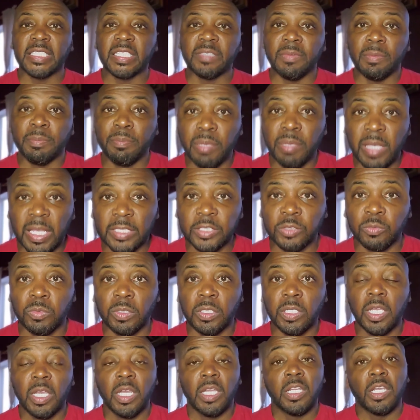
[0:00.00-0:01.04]
have a blessed
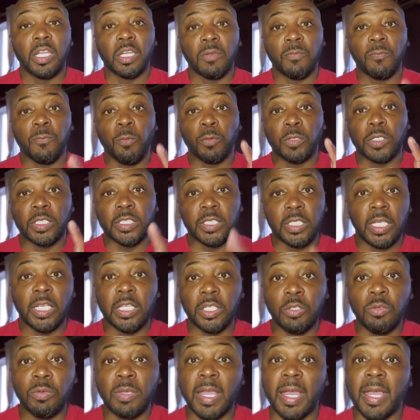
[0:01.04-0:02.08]
one. Looking forward to seeing
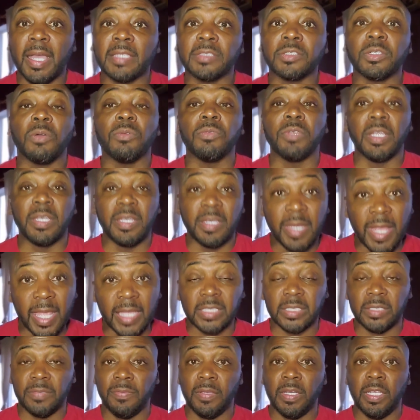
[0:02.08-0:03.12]
you guys on the
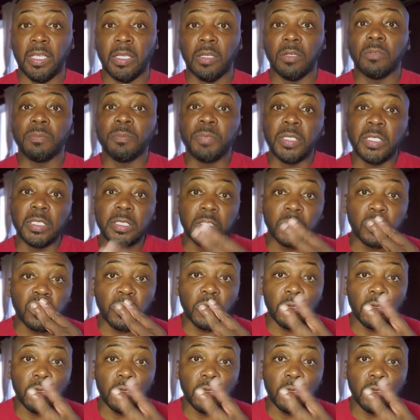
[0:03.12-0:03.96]
next video. Peace.